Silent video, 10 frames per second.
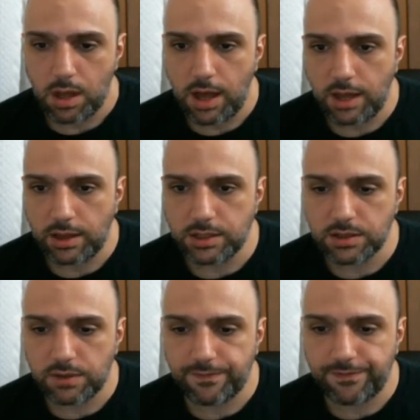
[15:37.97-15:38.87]
And let's
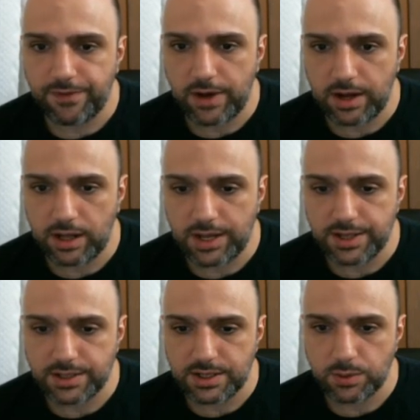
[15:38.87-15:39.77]

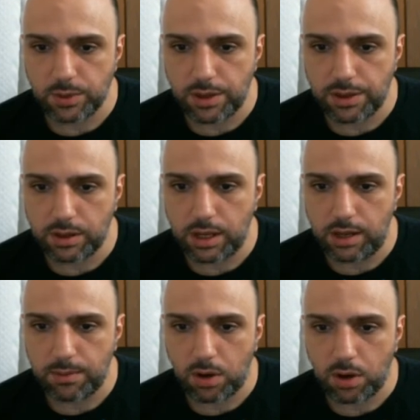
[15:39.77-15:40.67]
finalize this with Lady
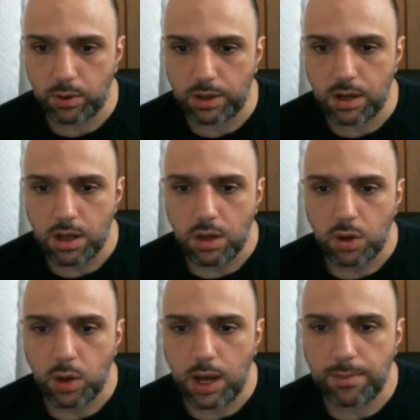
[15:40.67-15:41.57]
Marwan,
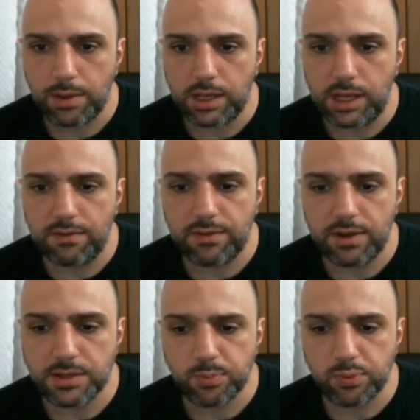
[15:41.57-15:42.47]
who I believe
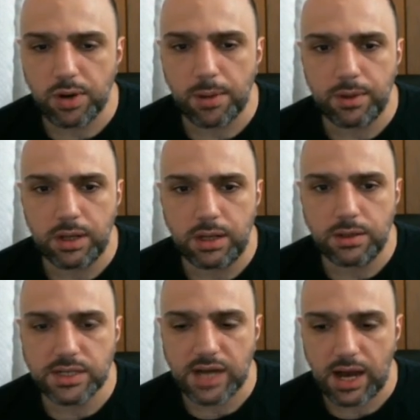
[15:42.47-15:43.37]
is probably
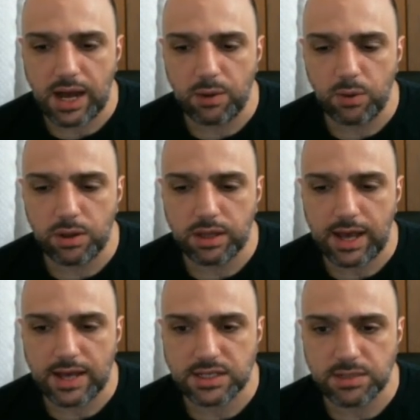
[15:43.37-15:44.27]
tie with
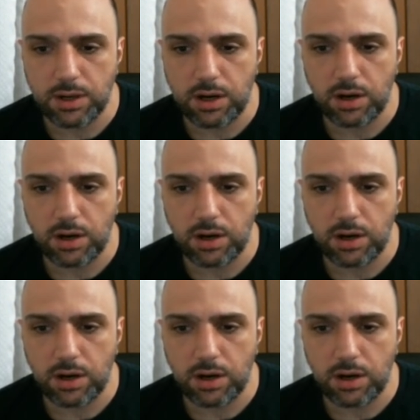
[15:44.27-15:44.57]
Castamere.